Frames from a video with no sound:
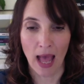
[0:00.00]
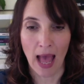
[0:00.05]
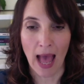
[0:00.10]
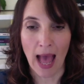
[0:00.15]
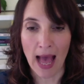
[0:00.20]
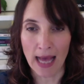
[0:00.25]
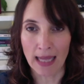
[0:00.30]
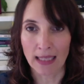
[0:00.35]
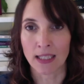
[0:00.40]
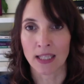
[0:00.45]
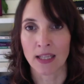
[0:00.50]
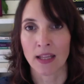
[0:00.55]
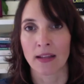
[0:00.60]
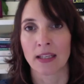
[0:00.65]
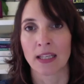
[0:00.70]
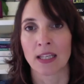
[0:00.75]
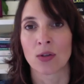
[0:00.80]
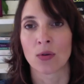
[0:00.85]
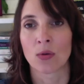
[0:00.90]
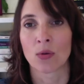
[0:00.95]
And that
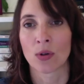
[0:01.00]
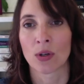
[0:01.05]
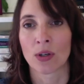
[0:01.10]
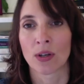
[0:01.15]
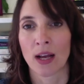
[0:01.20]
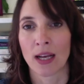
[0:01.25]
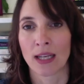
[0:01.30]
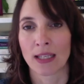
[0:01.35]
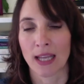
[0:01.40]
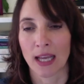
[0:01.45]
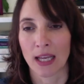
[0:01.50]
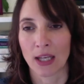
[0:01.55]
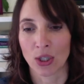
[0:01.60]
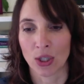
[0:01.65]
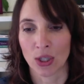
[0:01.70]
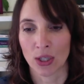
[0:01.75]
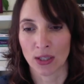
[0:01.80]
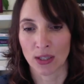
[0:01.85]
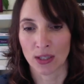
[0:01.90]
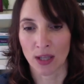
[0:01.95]
these
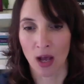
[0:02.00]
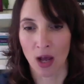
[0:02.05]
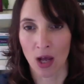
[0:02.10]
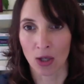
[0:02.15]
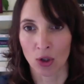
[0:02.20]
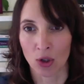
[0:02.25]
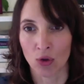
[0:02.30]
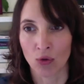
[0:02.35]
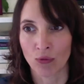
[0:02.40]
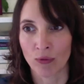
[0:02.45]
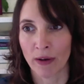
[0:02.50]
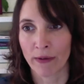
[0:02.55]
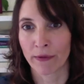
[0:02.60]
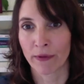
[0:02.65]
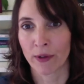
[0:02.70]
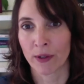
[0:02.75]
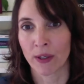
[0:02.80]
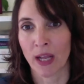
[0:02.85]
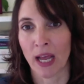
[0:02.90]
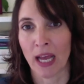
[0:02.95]
organisations are
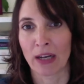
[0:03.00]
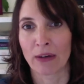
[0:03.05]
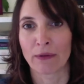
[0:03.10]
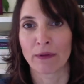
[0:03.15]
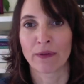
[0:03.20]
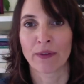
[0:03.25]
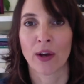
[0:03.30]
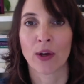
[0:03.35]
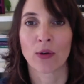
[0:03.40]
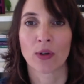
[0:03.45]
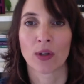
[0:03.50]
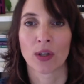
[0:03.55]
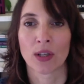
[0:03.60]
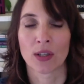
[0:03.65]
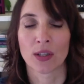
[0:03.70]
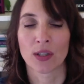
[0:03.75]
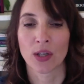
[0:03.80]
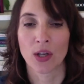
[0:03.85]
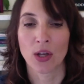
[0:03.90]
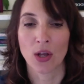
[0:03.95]
driven and
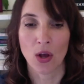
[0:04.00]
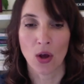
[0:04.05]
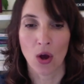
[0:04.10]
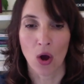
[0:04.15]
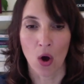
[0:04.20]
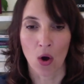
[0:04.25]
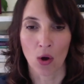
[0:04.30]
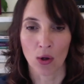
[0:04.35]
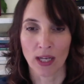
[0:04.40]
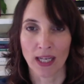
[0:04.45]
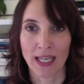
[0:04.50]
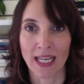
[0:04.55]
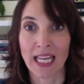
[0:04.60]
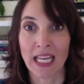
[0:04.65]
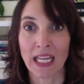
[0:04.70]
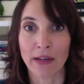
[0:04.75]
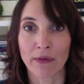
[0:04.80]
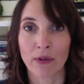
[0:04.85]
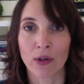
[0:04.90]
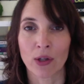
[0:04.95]
focused on an
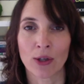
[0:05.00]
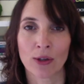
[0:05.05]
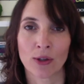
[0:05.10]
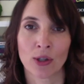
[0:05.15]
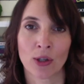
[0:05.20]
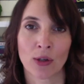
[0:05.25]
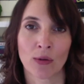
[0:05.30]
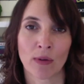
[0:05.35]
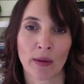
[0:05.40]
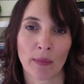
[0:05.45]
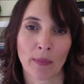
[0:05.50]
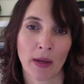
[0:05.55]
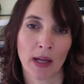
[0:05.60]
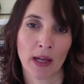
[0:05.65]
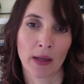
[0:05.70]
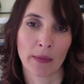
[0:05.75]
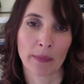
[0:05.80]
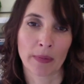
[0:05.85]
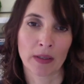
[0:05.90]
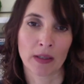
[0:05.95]
evolutionary
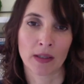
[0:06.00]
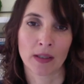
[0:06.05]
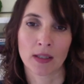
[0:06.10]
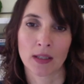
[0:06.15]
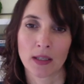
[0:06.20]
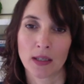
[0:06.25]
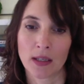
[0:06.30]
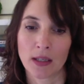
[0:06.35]
purpose.